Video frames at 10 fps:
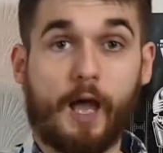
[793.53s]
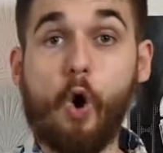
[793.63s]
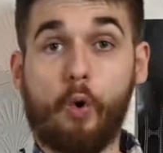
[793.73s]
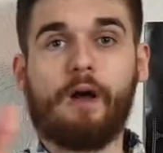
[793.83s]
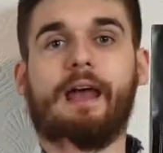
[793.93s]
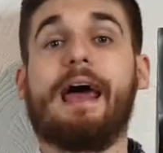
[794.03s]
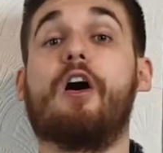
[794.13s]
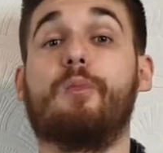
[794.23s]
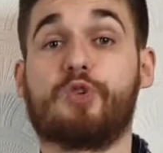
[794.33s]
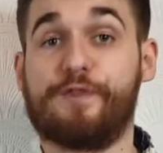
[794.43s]
Oh, and I
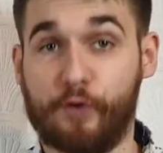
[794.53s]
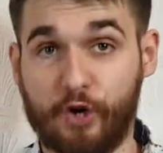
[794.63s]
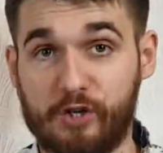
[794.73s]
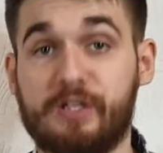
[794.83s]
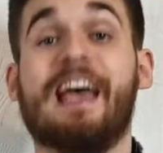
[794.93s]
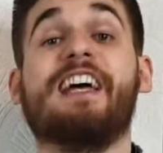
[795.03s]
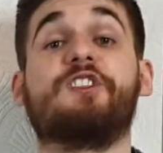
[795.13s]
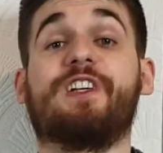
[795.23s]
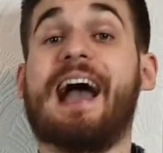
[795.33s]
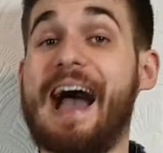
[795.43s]
almost forgot.
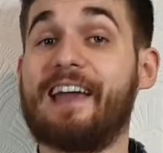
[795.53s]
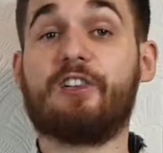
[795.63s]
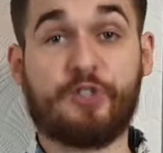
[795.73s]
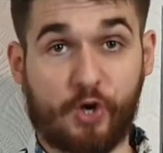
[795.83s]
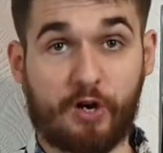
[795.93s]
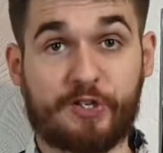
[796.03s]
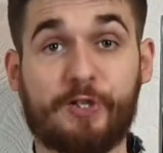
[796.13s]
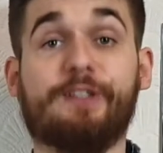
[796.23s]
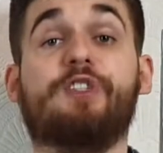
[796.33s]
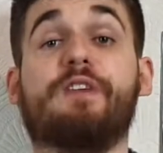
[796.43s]
She hires
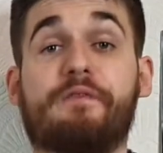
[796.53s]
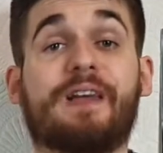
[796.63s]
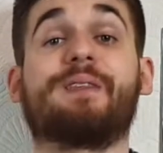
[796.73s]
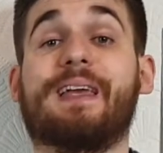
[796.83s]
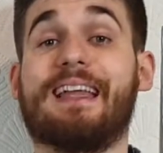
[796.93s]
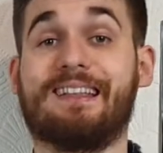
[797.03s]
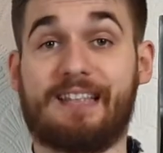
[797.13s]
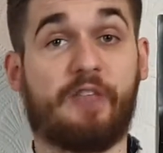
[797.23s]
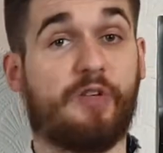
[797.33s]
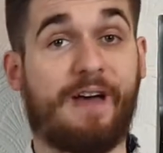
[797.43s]
Carson to investigate the
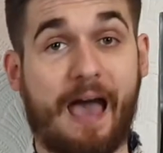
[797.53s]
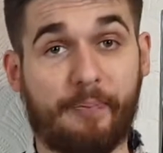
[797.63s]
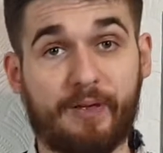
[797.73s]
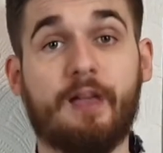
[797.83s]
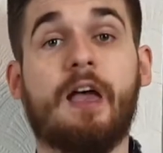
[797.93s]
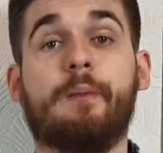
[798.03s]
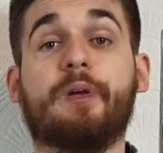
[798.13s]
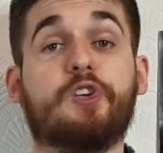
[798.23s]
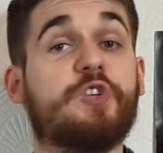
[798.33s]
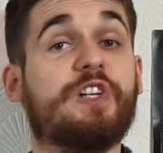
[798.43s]
death of Happy
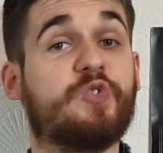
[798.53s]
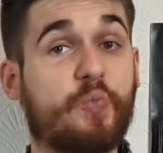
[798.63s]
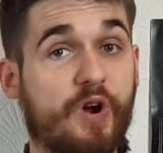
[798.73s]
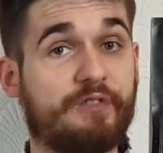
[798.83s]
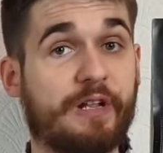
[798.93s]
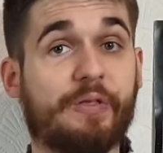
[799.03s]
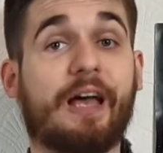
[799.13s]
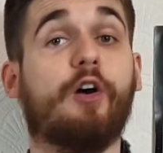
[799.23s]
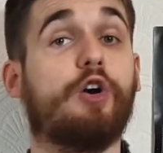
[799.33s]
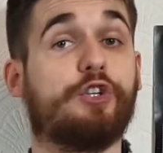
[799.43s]
because she is worried
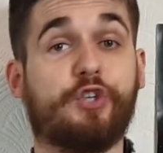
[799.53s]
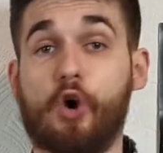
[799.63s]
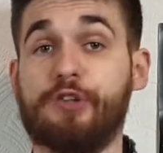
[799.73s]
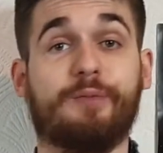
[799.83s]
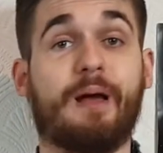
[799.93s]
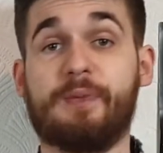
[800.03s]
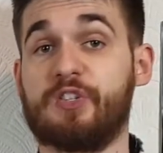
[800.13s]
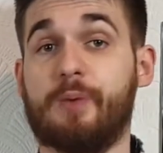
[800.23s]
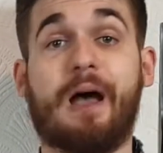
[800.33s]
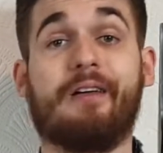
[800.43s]
that her daughter might be
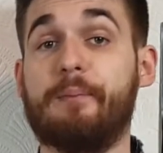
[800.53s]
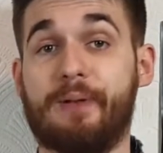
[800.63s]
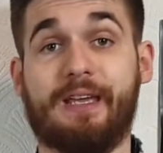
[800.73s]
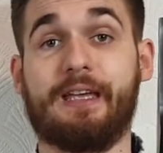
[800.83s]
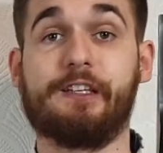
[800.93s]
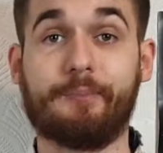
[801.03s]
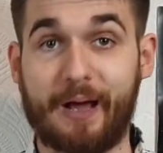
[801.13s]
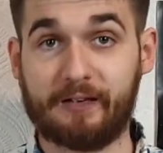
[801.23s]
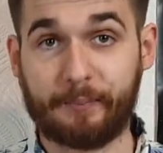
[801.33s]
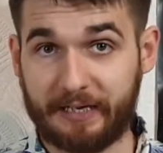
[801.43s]
somehow implicated
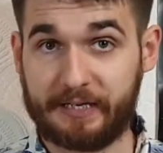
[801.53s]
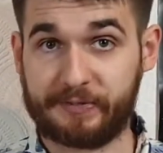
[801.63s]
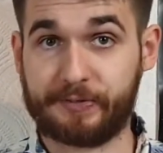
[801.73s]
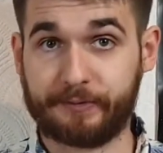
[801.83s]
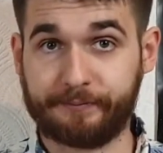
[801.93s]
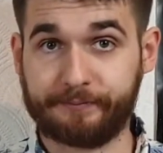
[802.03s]
by the police.